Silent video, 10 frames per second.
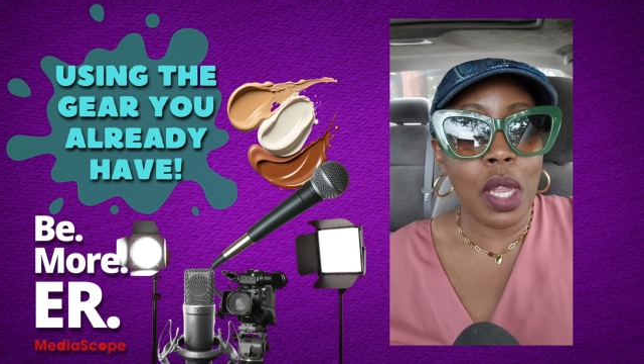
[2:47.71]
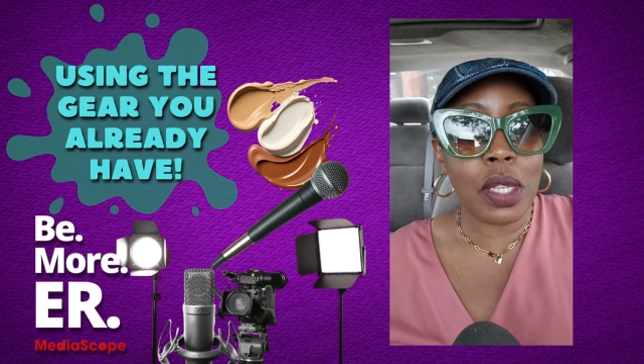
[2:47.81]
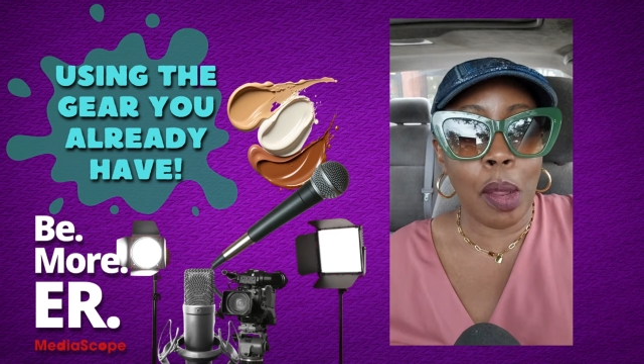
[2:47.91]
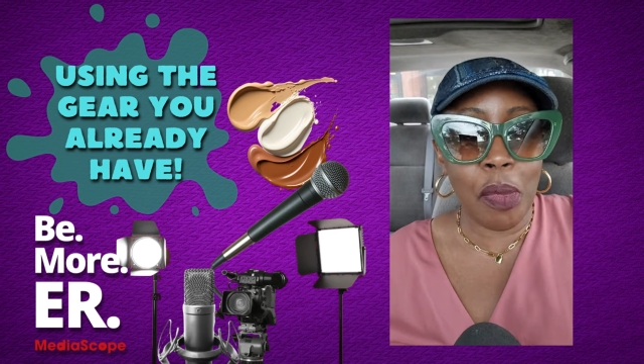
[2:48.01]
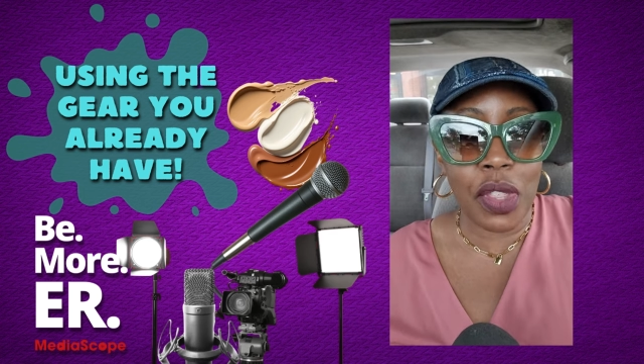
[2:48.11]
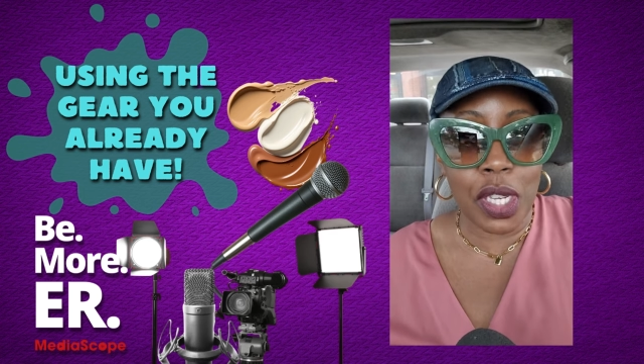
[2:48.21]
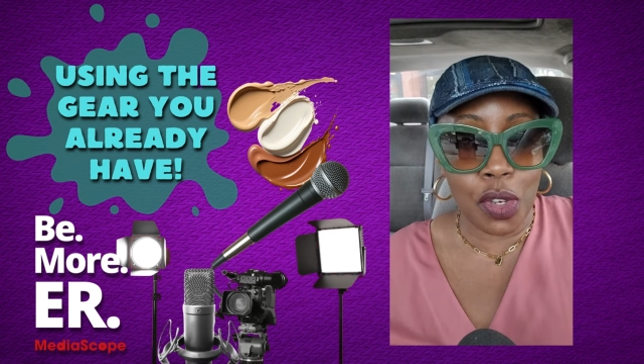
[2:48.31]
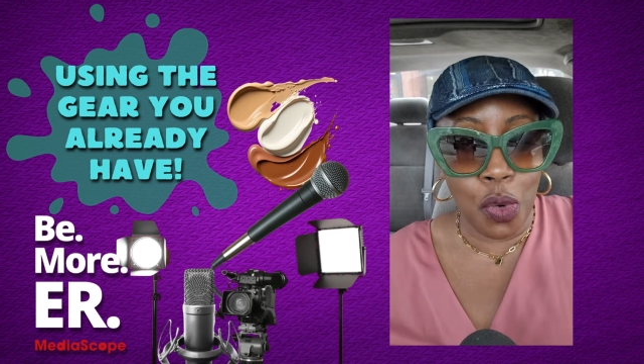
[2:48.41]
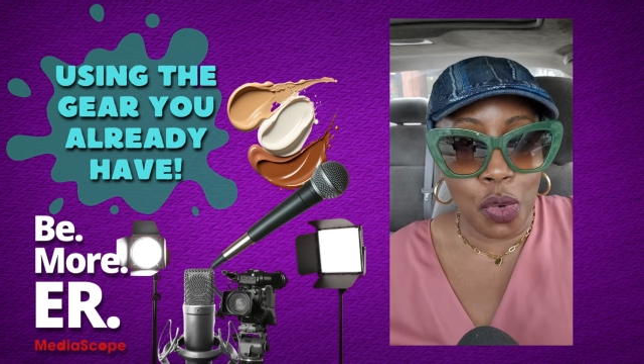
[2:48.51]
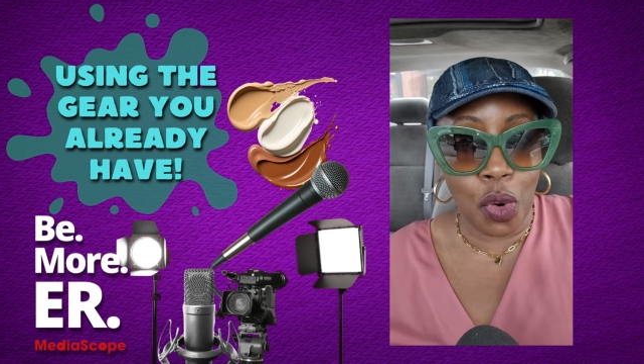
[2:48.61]
some of
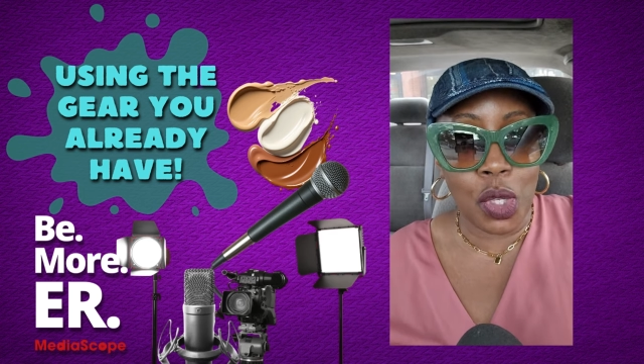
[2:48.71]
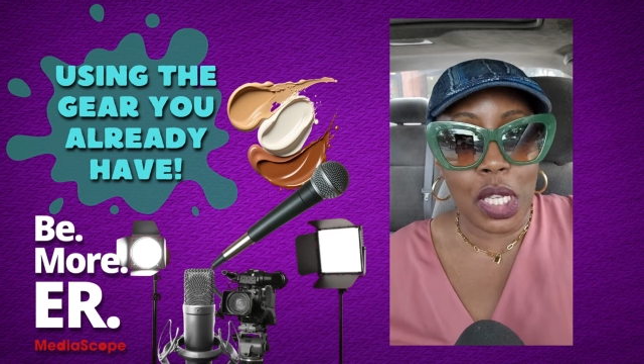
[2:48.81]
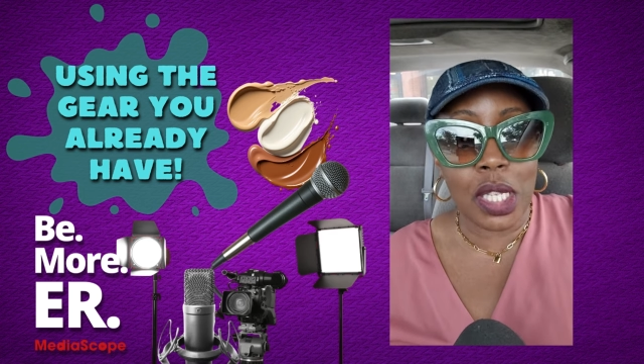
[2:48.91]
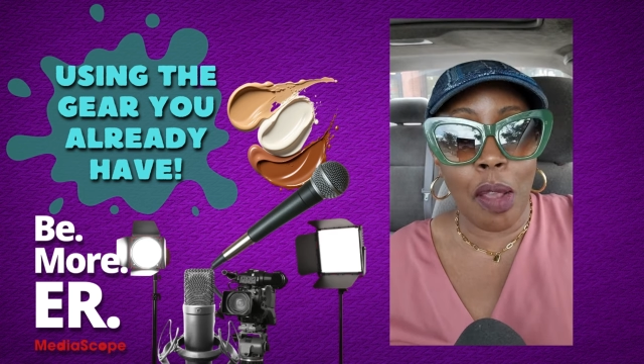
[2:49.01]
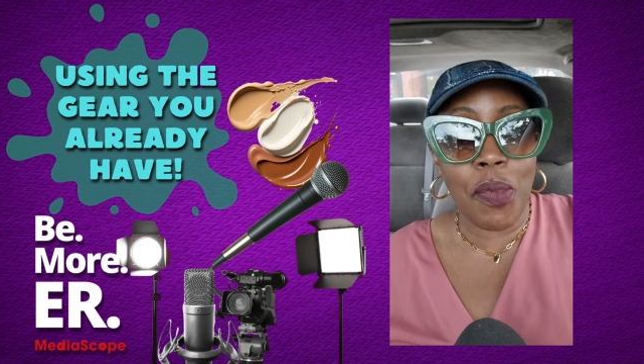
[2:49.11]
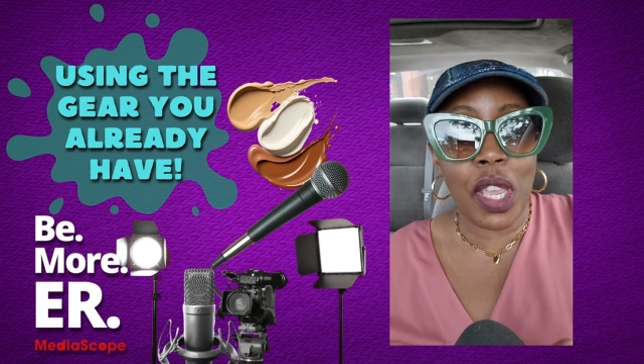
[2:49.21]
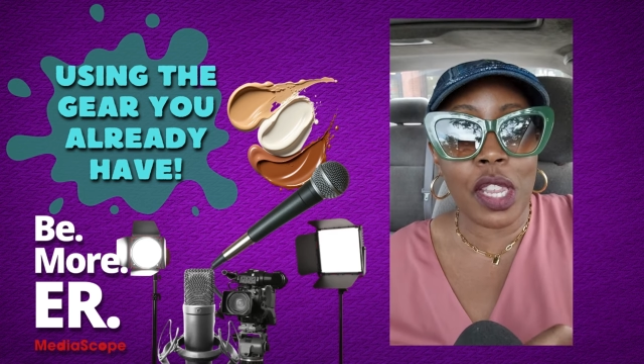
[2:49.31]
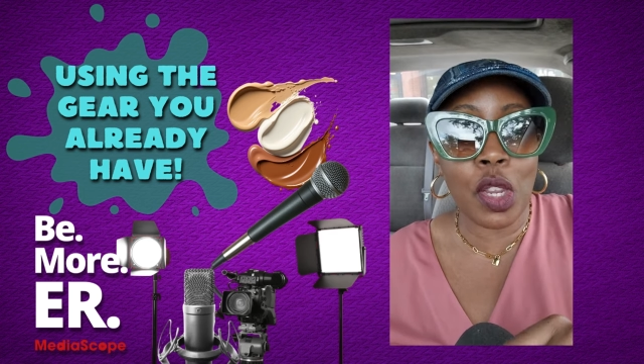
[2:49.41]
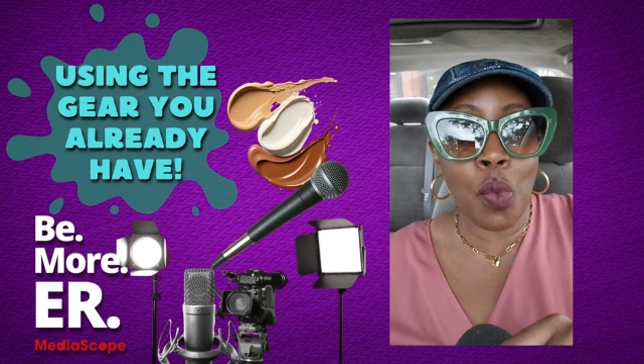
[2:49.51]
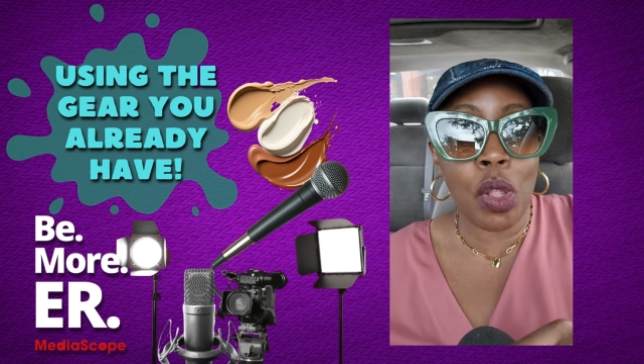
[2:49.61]
these neutrals and stuff
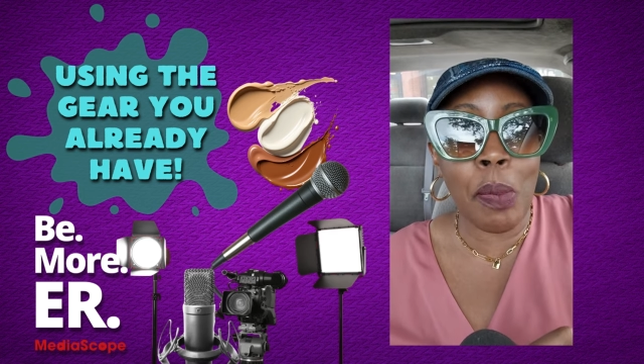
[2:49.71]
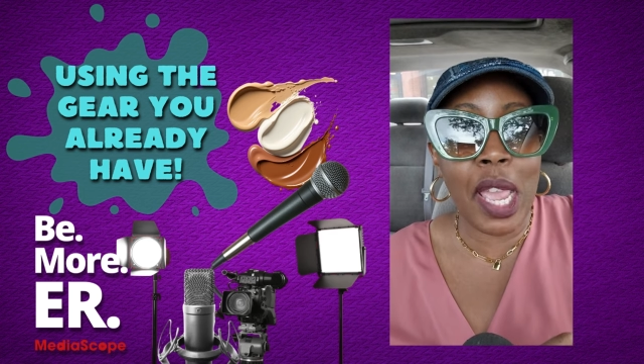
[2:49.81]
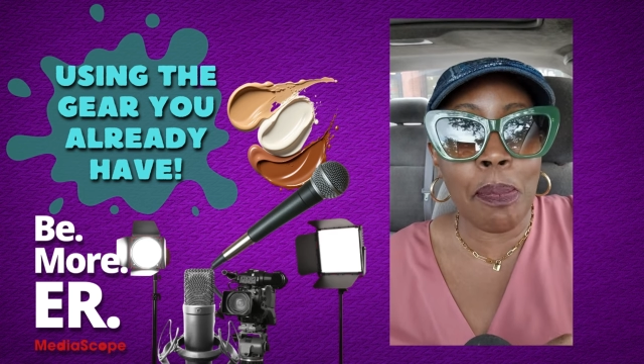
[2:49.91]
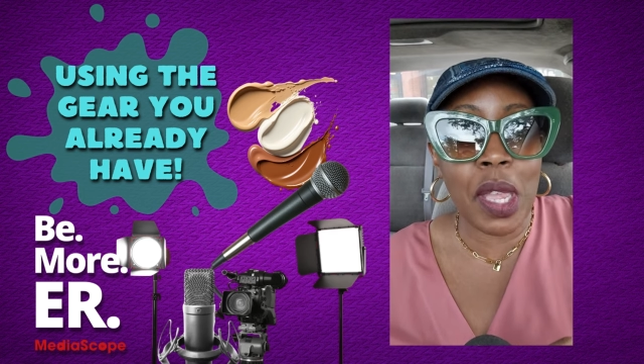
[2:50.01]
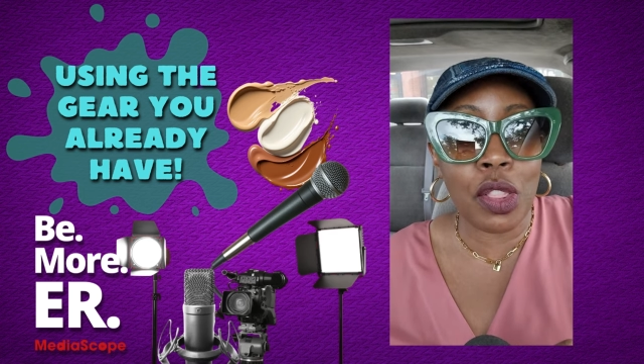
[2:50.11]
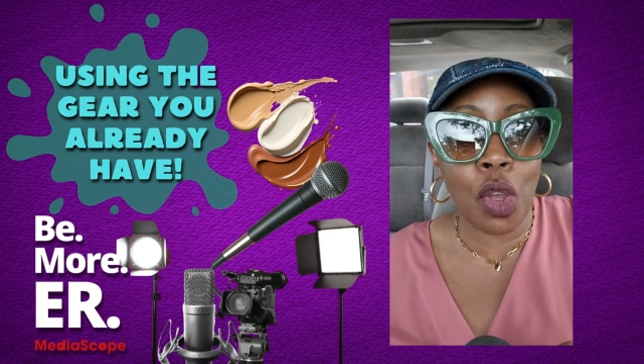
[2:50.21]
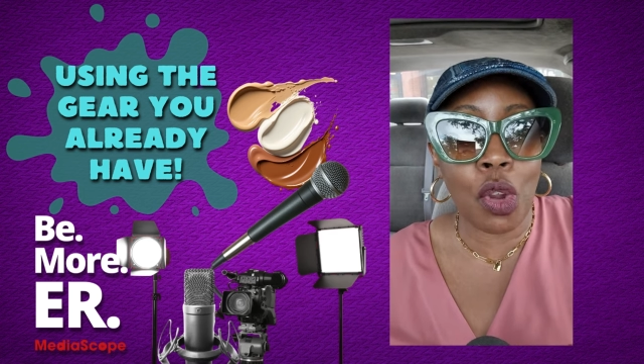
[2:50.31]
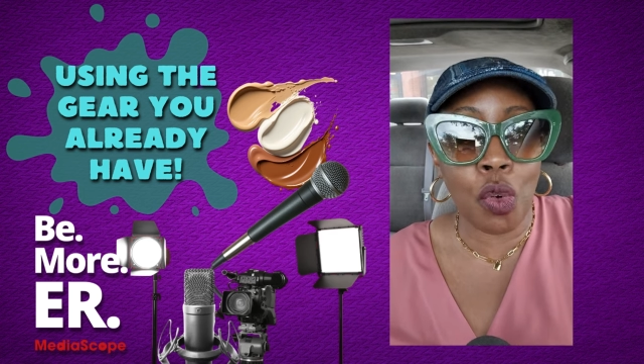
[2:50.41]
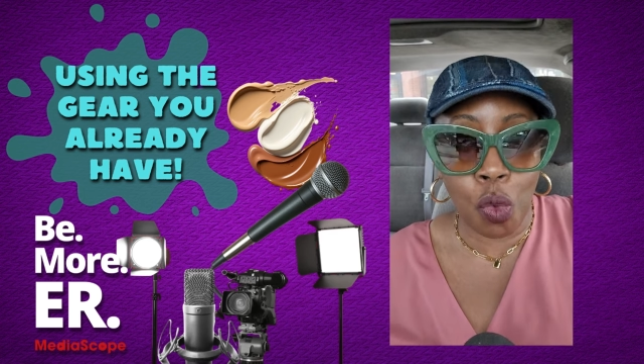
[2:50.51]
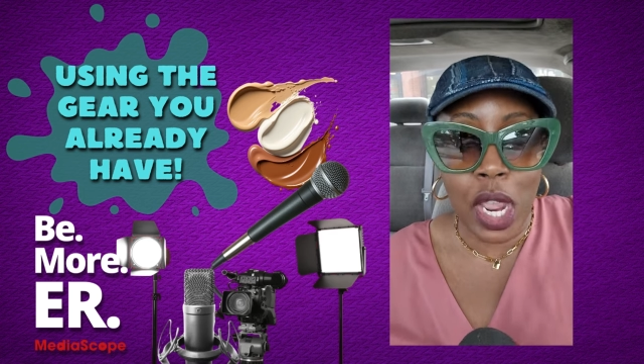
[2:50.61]
because it will make me
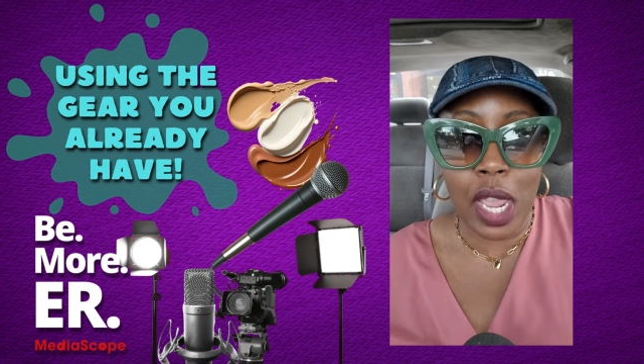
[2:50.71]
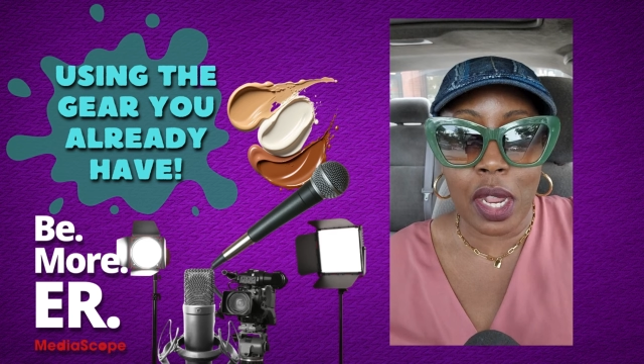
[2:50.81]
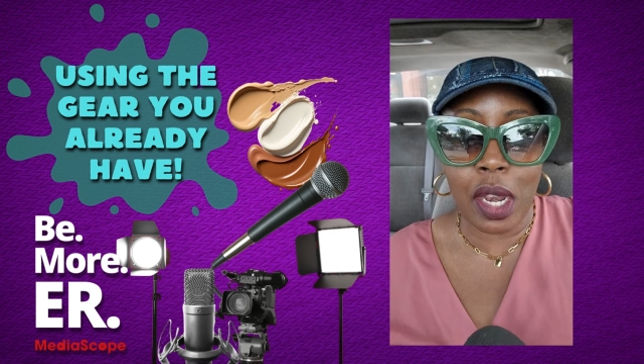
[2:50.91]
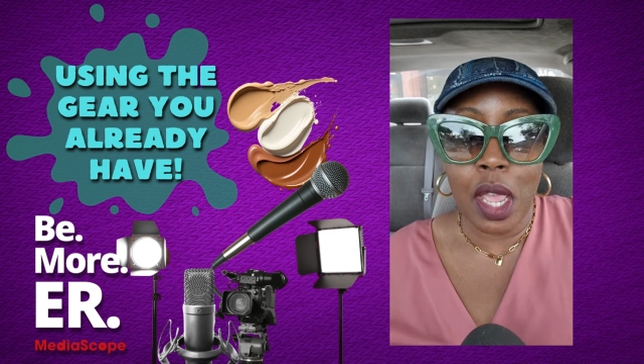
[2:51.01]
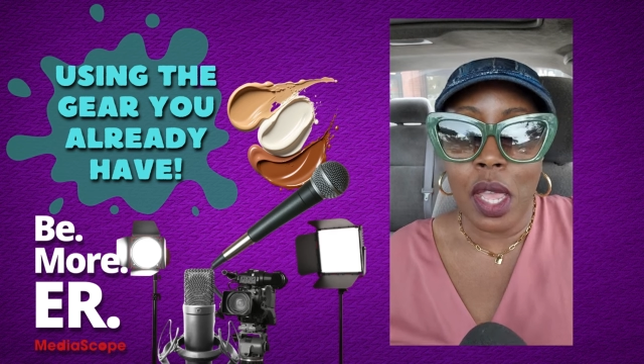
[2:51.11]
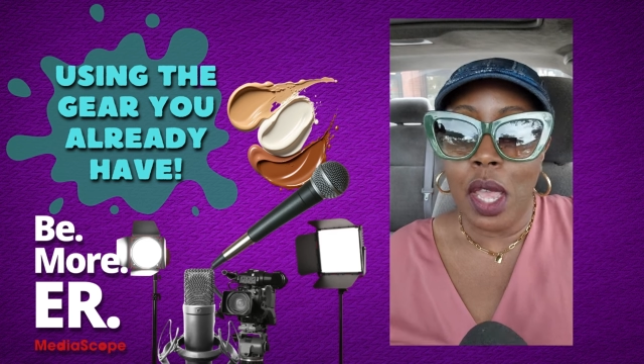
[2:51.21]
look green.